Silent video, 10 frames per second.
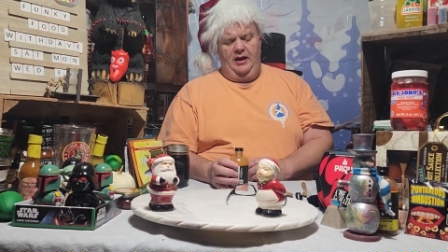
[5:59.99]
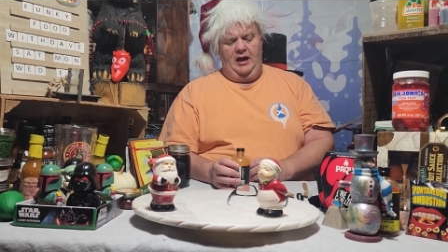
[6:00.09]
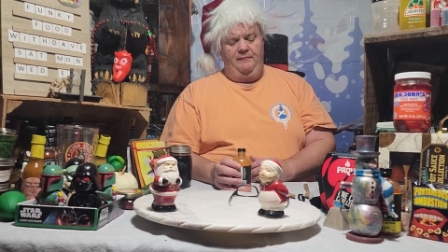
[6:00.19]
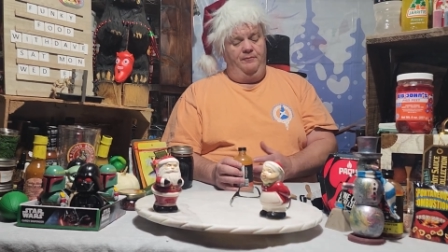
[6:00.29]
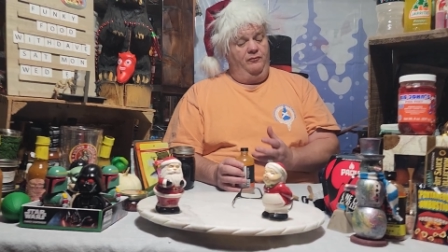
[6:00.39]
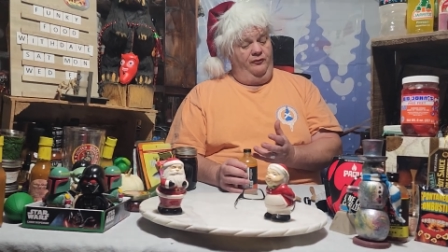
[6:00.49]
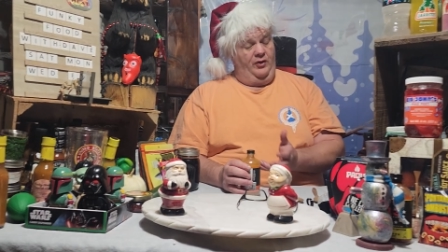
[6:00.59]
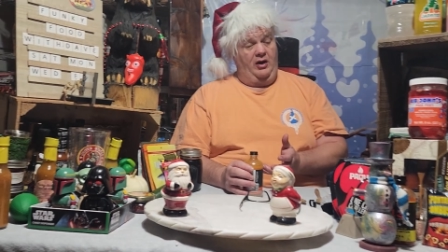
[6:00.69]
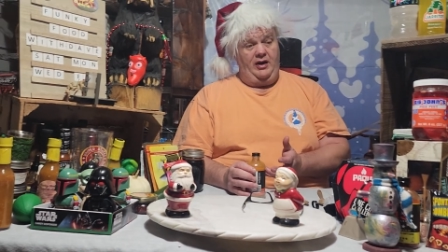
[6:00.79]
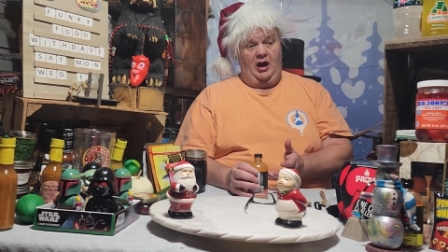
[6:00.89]
um,
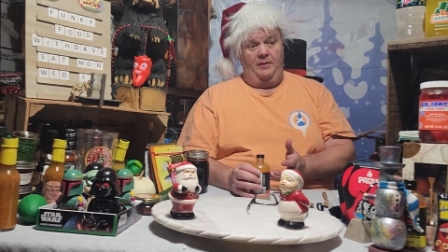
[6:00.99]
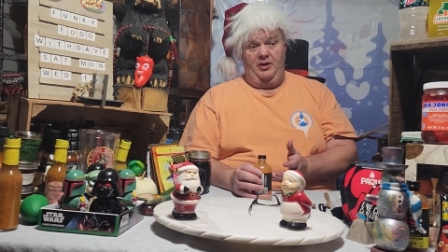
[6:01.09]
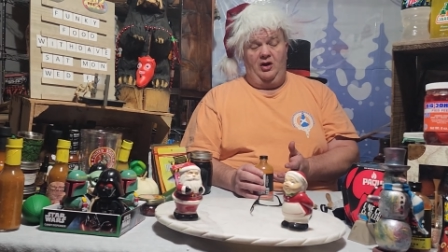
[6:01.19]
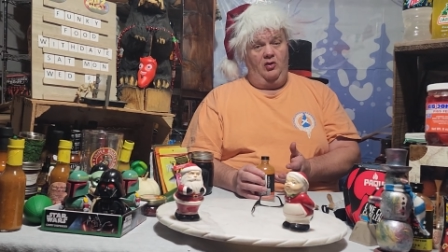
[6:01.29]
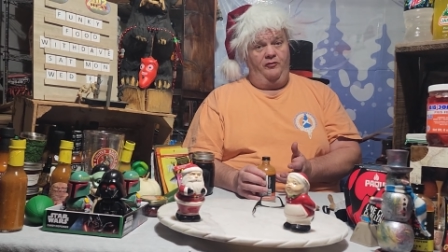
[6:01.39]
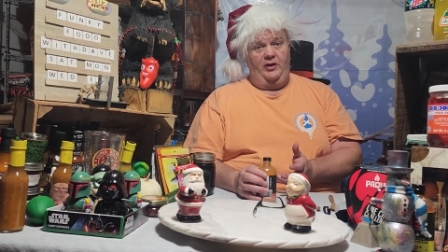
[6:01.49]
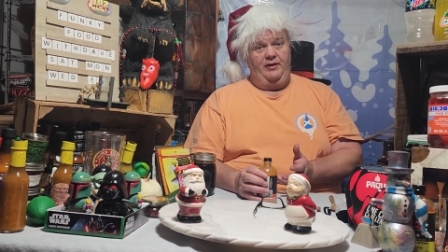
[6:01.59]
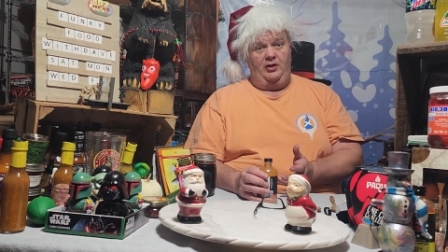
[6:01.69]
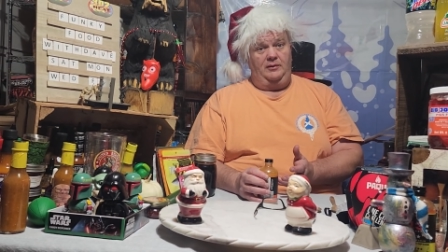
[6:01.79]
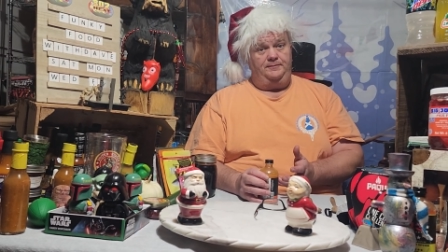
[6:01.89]
very habanero
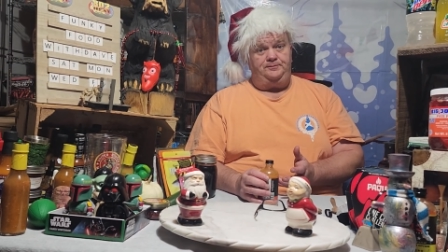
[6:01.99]
flavor.